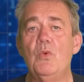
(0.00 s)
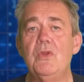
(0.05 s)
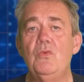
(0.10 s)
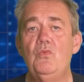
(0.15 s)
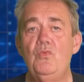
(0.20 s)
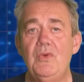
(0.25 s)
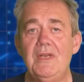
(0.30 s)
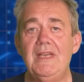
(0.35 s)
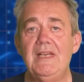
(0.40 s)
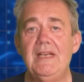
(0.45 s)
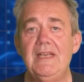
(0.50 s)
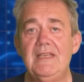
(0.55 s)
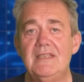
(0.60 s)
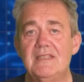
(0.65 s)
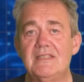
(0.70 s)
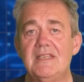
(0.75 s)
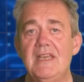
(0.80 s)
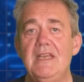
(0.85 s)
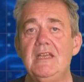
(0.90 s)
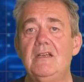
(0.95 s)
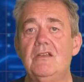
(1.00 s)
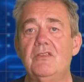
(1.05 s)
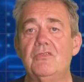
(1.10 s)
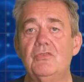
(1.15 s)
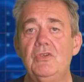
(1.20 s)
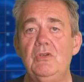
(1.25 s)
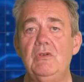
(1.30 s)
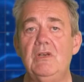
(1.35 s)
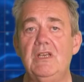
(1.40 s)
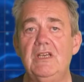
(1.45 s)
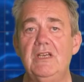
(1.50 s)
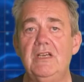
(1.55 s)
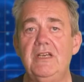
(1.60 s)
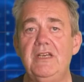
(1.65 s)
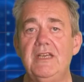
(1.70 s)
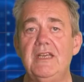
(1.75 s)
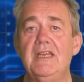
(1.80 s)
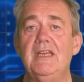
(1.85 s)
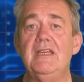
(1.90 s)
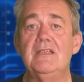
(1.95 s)
we really seek through
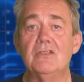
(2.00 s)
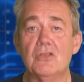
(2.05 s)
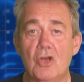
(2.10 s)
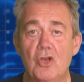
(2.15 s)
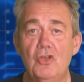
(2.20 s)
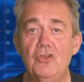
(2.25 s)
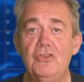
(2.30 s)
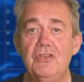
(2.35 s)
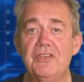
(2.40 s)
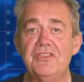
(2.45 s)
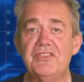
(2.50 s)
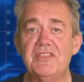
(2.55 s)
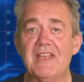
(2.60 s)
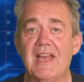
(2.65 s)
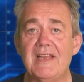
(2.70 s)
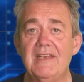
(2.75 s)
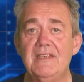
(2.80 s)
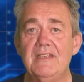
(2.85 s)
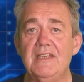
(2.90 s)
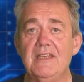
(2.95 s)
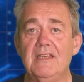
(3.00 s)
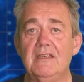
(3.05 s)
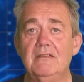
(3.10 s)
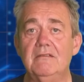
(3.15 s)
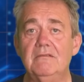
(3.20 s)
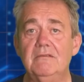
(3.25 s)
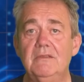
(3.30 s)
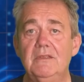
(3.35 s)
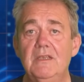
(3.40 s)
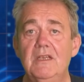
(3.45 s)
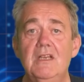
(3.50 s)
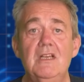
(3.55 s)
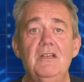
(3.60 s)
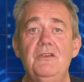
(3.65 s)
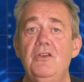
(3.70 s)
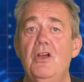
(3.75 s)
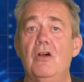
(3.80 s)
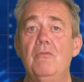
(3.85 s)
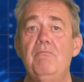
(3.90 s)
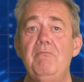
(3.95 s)
learning is understanding,
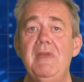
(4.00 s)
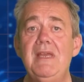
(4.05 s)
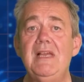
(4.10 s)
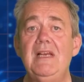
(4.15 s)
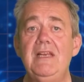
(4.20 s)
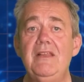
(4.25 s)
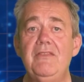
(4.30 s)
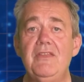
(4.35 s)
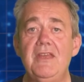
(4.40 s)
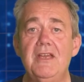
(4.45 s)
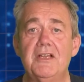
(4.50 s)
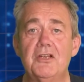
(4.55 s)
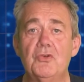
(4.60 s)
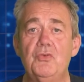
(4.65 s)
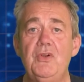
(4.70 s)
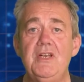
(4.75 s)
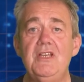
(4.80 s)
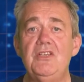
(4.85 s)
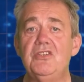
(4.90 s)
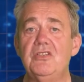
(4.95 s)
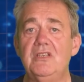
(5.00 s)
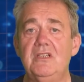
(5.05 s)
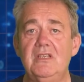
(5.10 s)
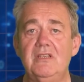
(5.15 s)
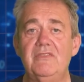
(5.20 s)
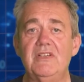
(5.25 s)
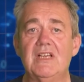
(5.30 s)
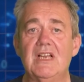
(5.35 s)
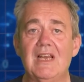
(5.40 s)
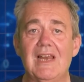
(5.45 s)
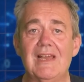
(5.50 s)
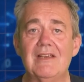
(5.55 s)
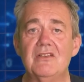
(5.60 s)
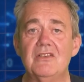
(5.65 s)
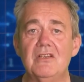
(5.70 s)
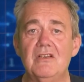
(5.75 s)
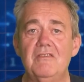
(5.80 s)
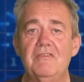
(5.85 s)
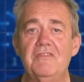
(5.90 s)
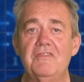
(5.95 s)
not merely the accretion of a
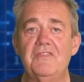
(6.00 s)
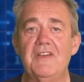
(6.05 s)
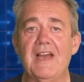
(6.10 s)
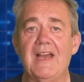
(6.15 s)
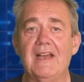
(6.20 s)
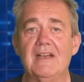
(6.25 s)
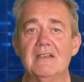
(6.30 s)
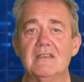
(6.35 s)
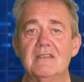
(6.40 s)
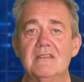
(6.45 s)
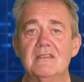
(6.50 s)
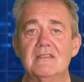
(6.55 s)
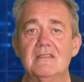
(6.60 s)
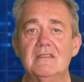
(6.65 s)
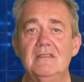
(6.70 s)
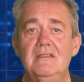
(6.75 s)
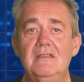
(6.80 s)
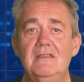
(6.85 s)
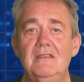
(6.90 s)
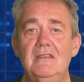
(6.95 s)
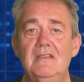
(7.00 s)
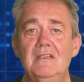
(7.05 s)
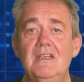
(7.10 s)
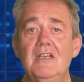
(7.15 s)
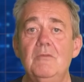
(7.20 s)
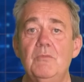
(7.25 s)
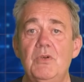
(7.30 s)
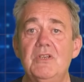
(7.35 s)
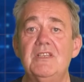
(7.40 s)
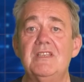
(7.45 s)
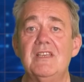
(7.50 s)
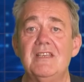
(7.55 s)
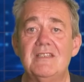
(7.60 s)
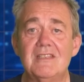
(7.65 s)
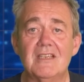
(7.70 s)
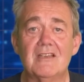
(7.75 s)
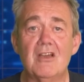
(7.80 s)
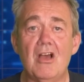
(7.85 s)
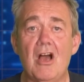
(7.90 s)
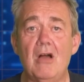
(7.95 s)
collection of facts. But it's
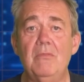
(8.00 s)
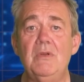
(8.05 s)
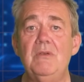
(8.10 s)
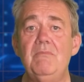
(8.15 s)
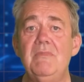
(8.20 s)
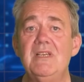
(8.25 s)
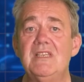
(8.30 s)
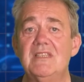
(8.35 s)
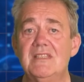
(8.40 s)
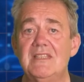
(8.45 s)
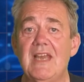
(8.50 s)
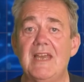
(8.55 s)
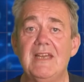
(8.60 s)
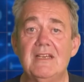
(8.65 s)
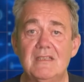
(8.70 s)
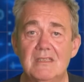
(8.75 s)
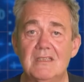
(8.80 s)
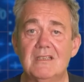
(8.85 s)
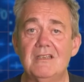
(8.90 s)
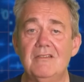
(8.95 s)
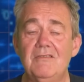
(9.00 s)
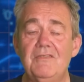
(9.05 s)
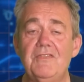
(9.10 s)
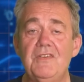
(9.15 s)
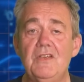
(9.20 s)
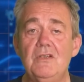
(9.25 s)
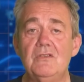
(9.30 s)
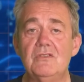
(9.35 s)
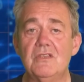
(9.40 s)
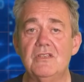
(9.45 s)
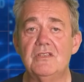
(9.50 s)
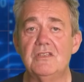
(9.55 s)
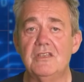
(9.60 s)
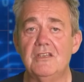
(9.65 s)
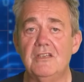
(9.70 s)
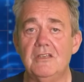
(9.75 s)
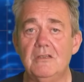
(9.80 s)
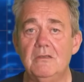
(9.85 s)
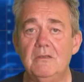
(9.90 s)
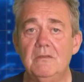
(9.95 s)
a common mistake to confuse the
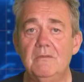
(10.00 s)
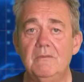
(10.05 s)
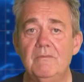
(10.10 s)
two.